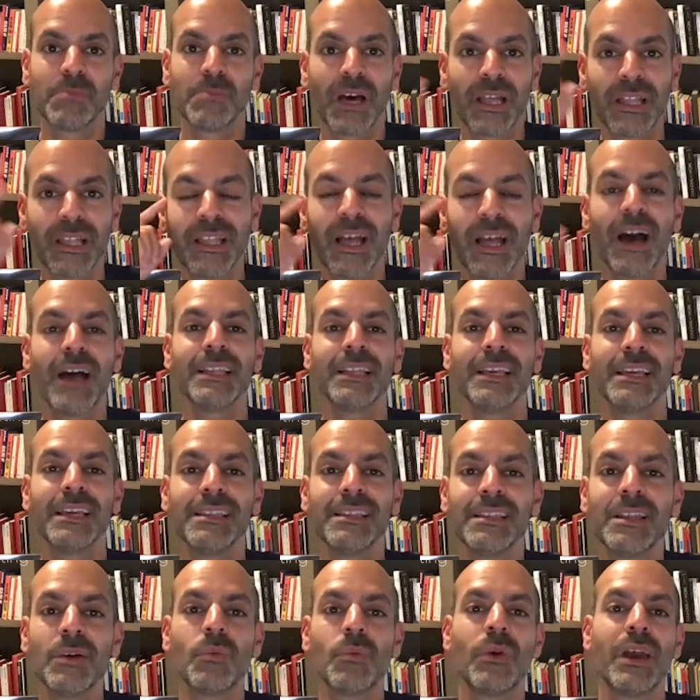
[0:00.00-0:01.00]
but not
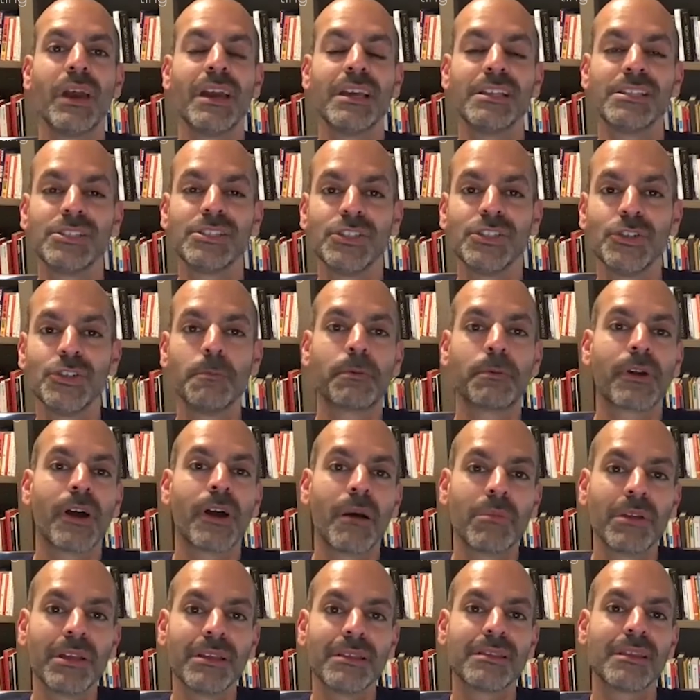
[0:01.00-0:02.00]
in the ways you
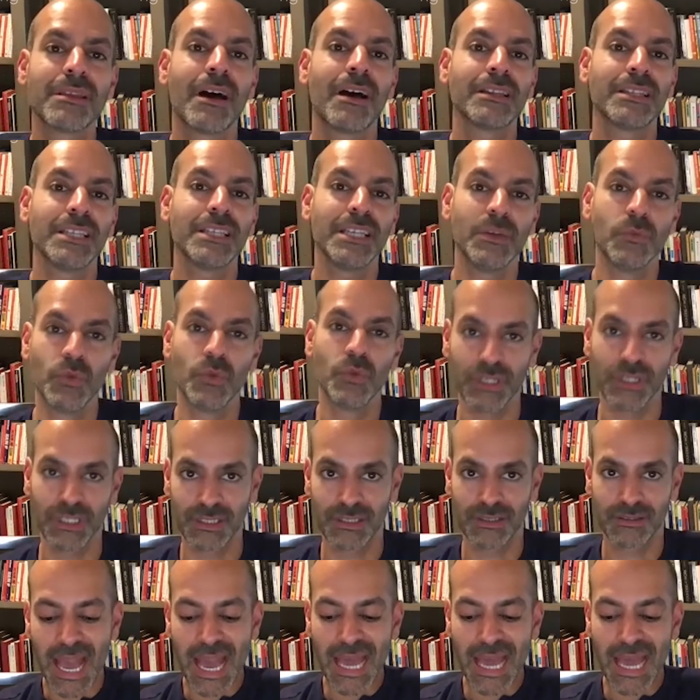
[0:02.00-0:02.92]
probably thought it would.